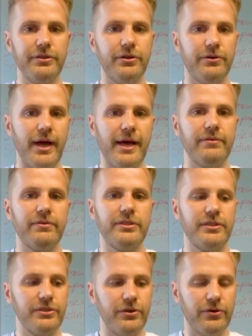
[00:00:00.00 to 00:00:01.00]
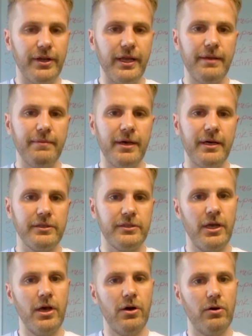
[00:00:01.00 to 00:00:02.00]
your addresses, your emails,
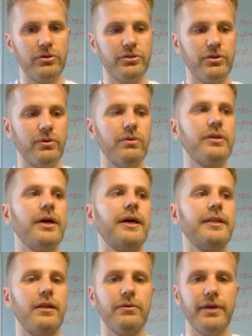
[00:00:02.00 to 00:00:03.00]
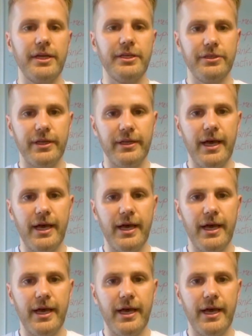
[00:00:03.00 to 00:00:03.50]
also the location and